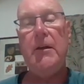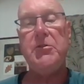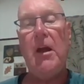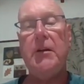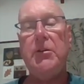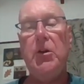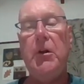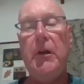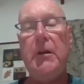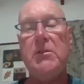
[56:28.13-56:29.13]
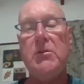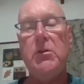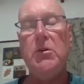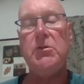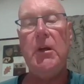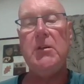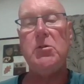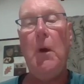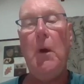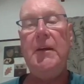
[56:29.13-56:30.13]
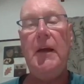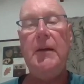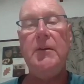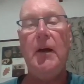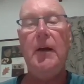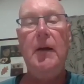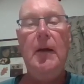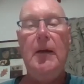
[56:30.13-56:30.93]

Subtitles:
he was out using his weed eater,